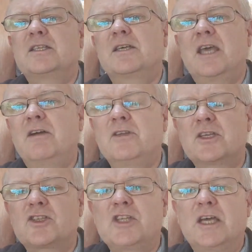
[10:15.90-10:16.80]
carrying a
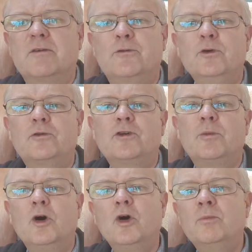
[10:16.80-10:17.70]
stack of food from
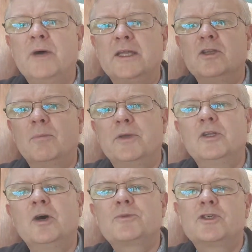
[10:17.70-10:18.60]
home might not be an
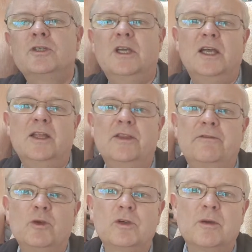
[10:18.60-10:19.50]
option. And if
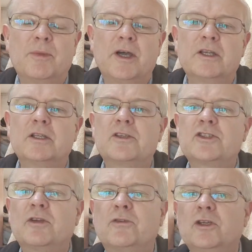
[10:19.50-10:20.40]
you want to buy the
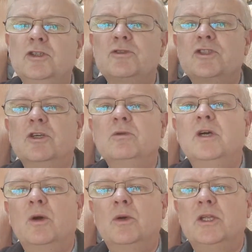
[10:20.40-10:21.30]
stuff you're used to
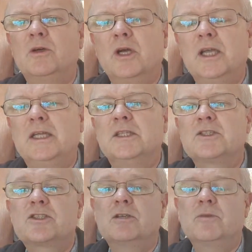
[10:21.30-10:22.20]
when you're in
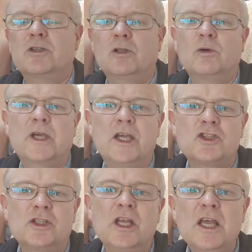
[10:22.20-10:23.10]
some other
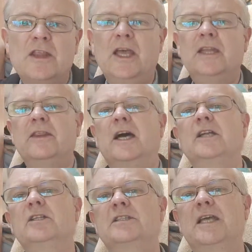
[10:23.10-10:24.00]
location, then that
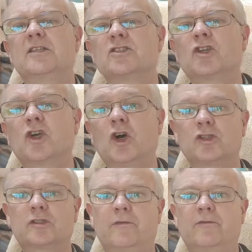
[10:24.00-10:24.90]
tends to
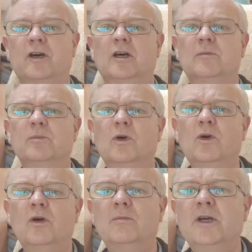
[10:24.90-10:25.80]
cost far
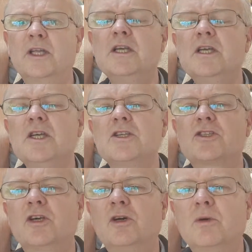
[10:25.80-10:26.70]
more money.
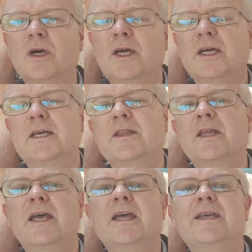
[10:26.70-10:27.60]
So
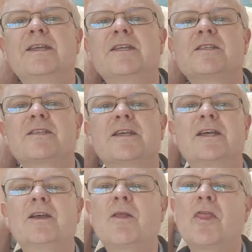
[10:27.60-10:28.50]
there is
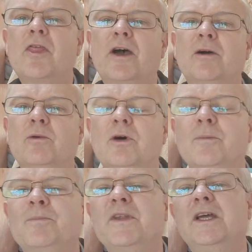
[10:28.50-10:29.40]
that
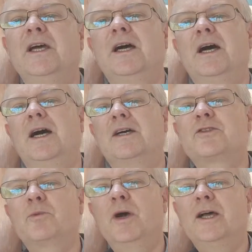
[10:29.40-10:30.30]
one
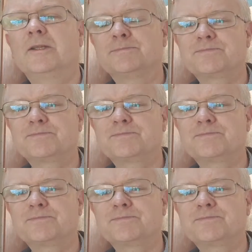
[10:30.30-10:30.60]
as well.